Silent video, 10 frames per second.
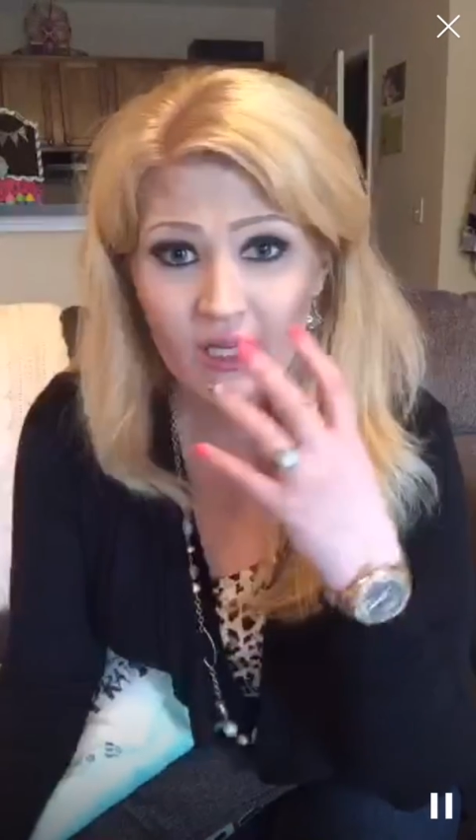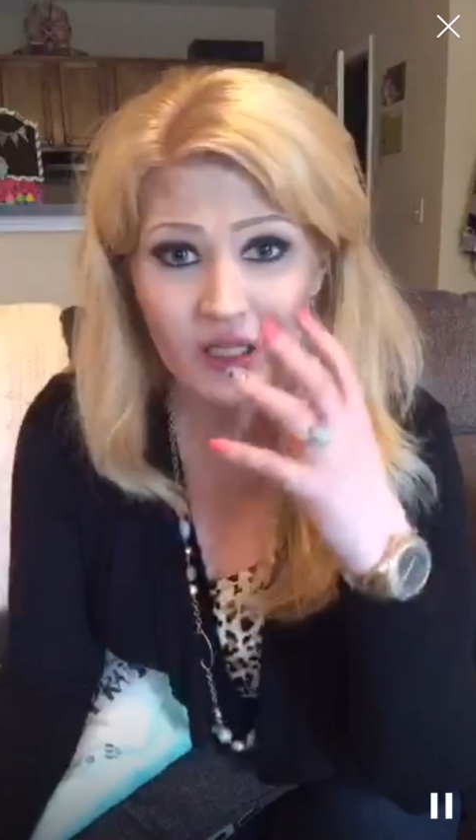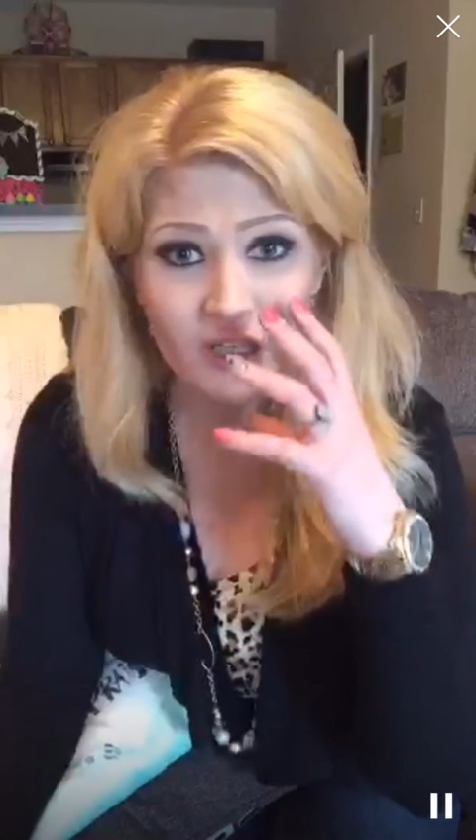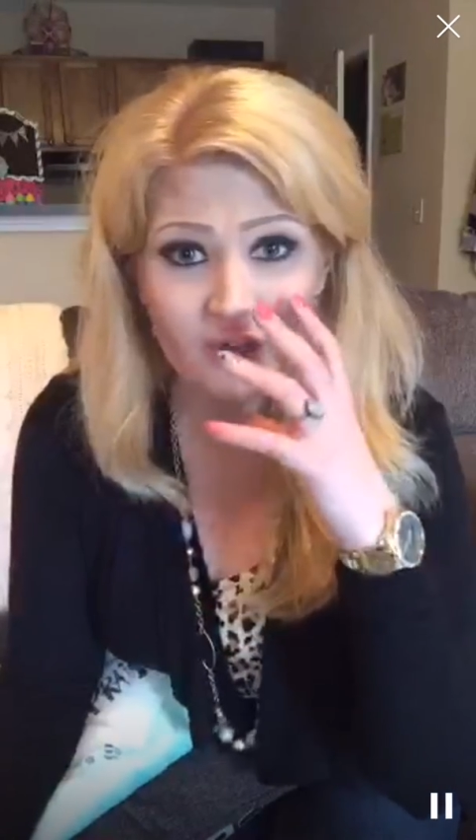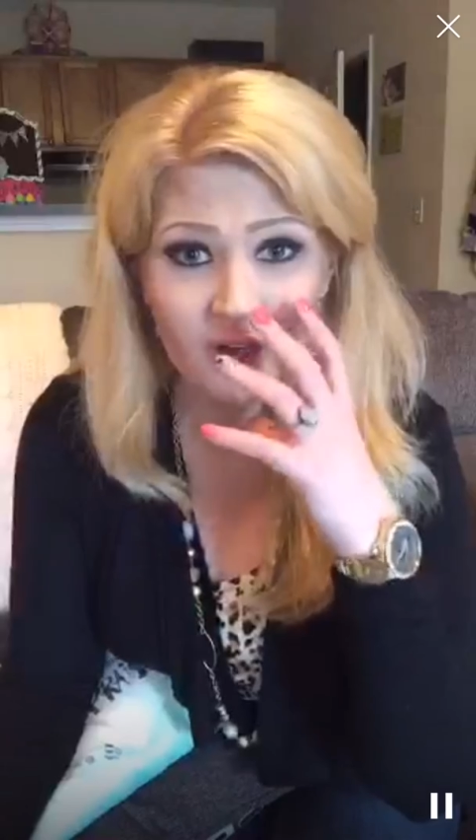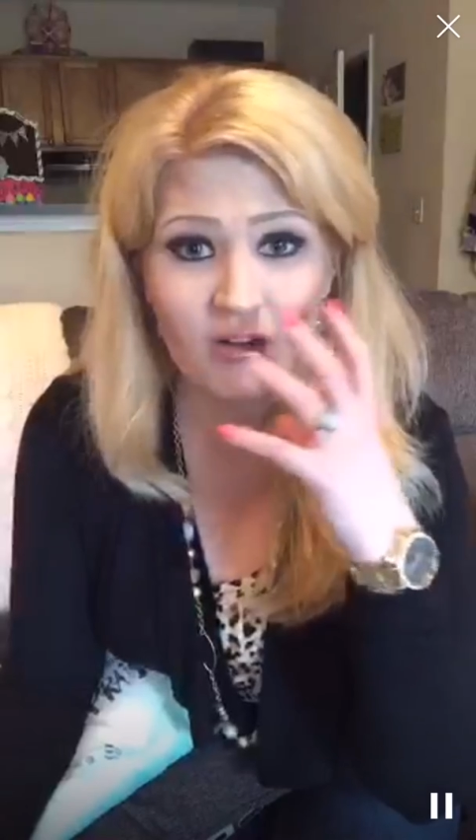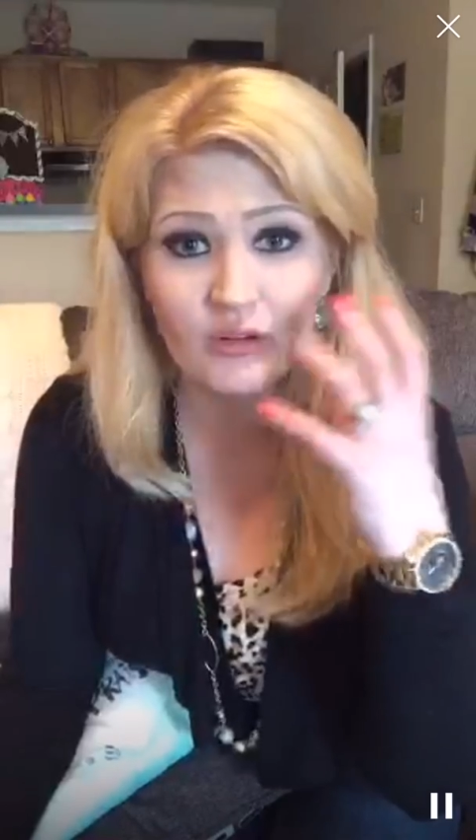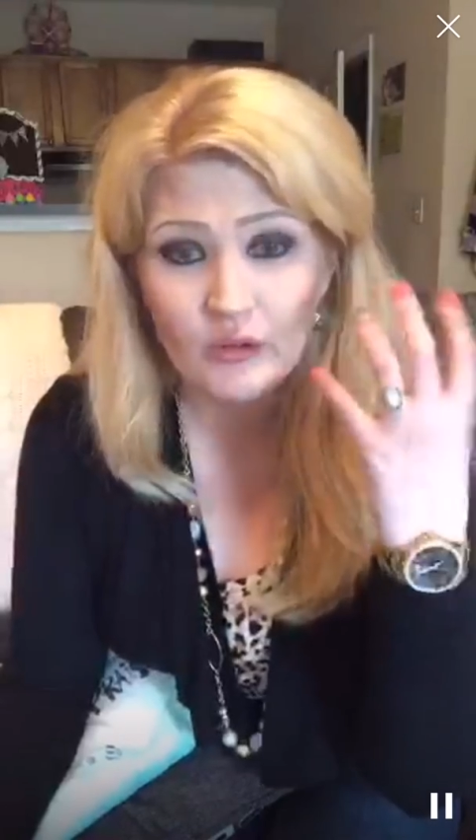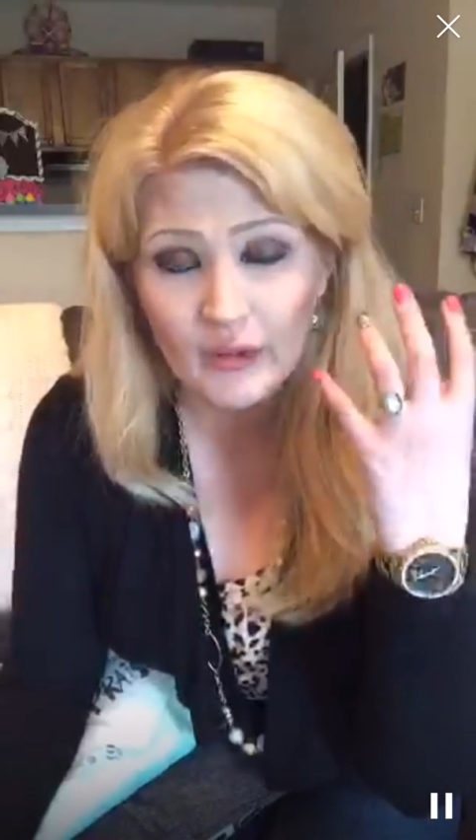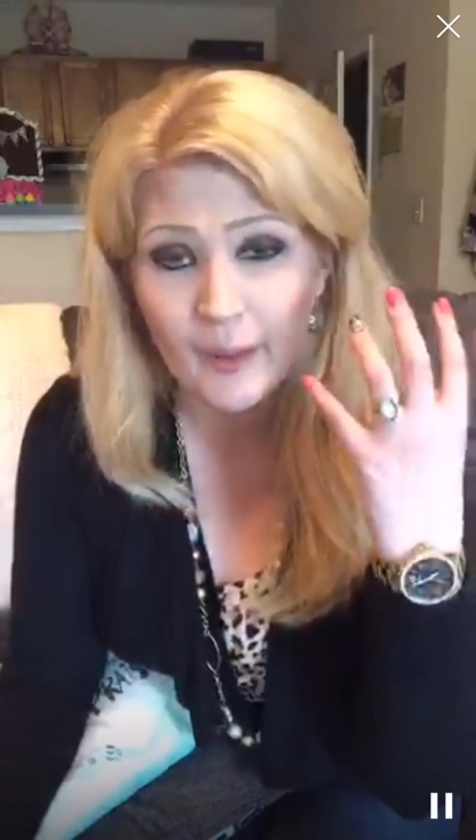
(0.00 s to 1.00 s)
you know, kind of
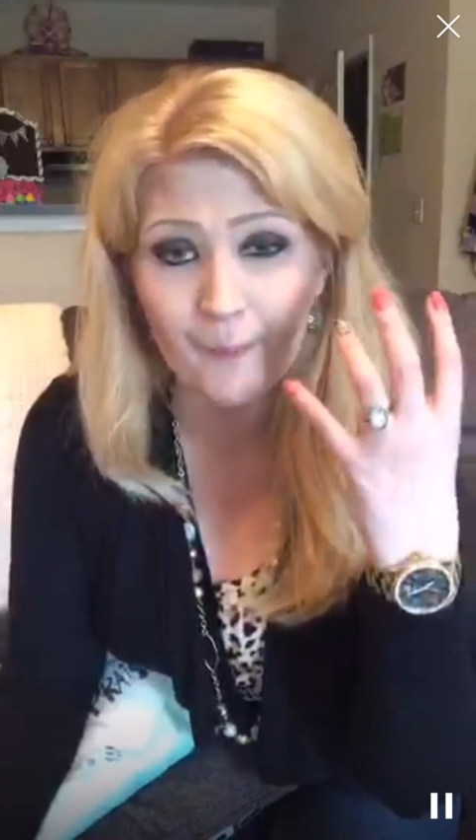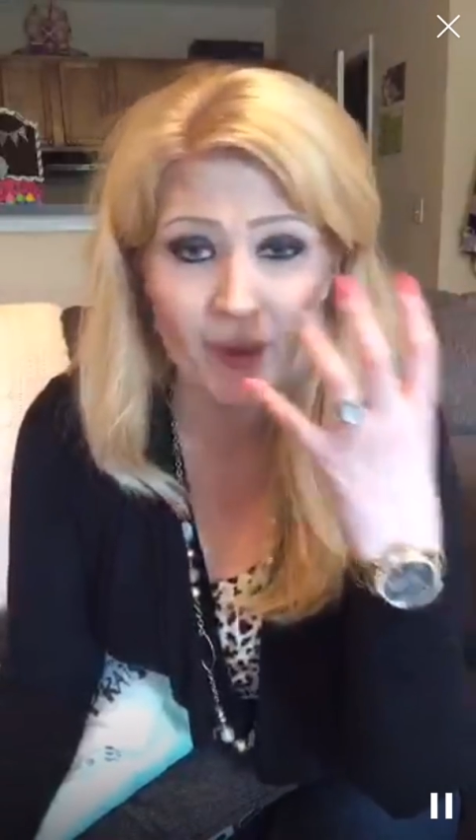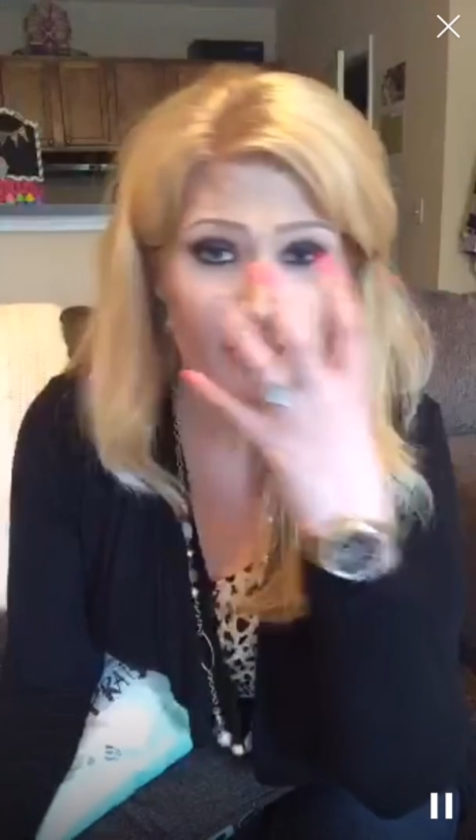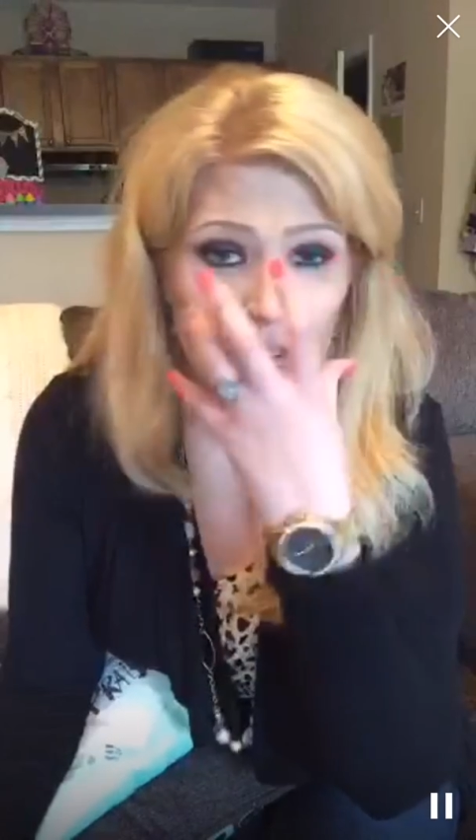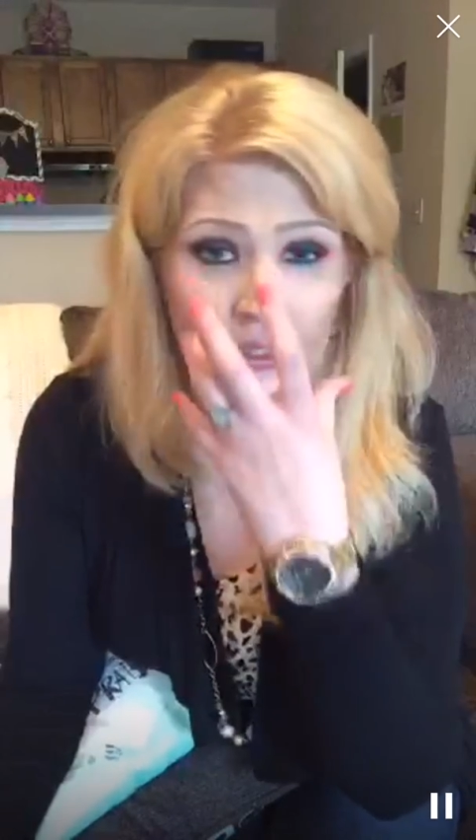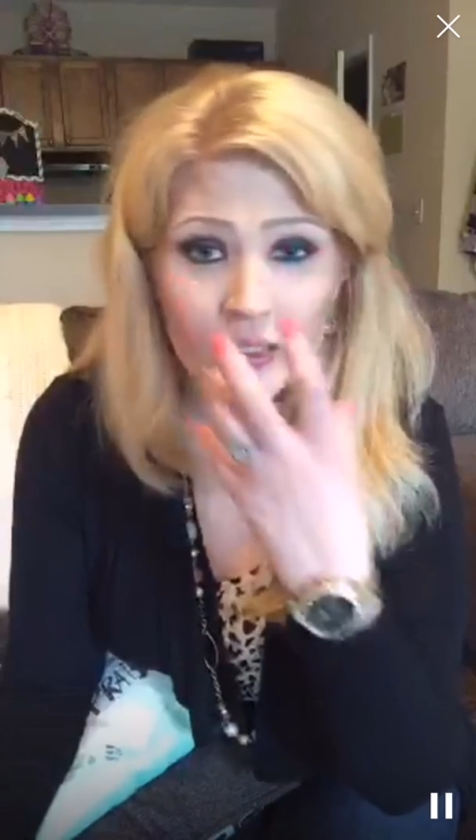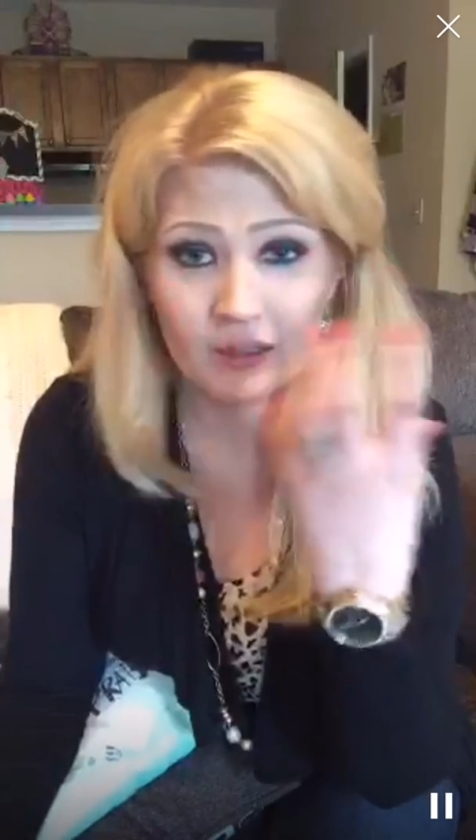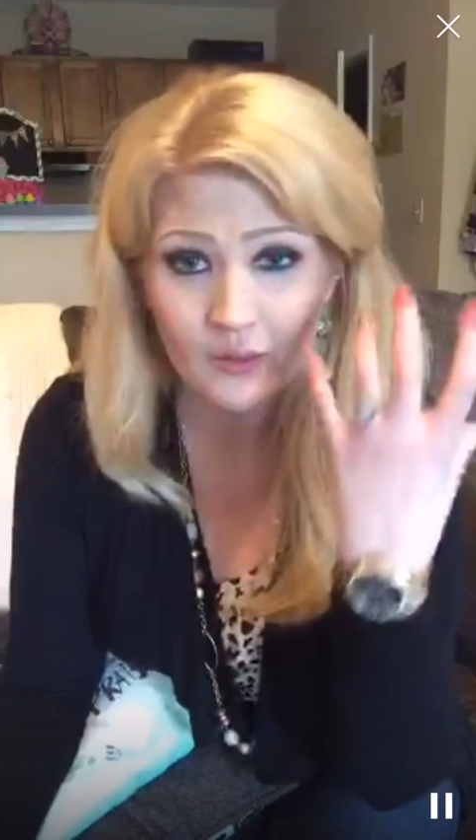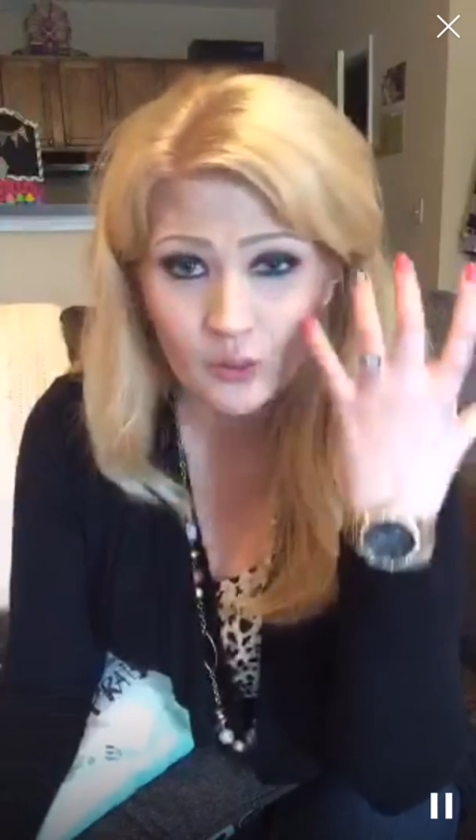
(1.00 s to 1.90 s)
look like a bunny